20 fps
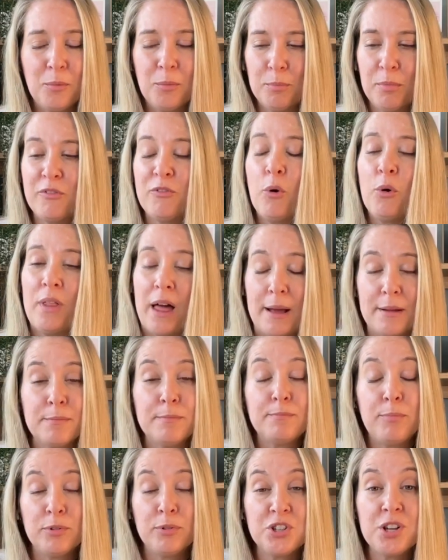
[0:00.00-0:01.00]
before that
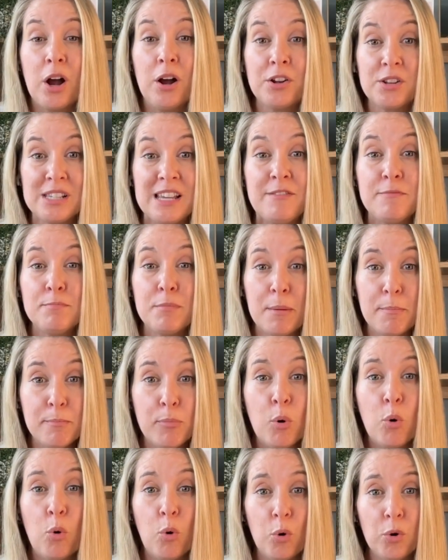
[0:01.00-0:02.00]
child has even been
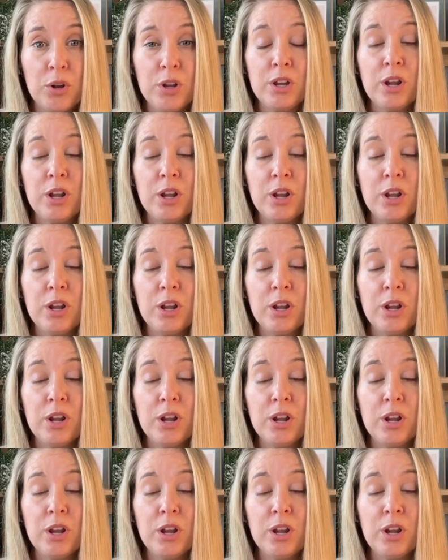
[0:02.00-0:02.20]
born,